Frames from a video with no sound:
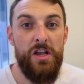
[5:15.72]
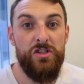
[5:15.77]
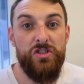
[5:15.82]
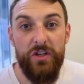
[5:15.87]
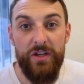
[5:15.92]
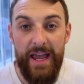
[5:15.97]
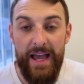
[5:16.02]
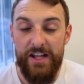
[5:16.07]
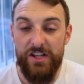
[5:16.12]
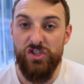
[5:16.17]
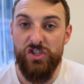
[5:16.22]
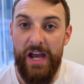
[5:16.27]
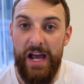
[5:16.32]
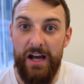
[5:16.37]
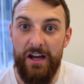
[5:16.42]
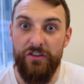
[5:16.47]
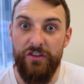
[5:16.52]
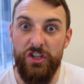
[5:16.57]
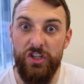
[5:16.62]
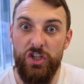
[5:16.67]
So get a
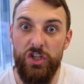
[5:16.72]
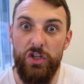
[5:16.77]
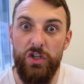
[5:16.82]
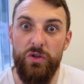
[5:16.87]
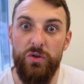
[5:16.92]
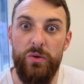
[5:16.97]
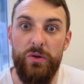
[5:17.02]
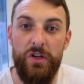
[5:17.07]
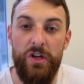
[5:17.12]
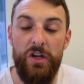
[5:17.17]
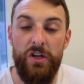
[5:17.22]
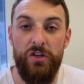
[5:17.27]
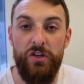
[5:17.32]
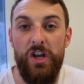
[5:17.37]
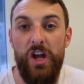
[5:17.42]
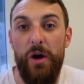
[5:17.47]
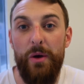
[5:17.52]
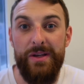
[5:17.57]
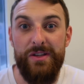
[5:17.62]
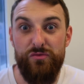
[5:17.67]
child that you
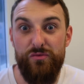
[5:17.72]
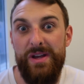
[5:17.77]
know is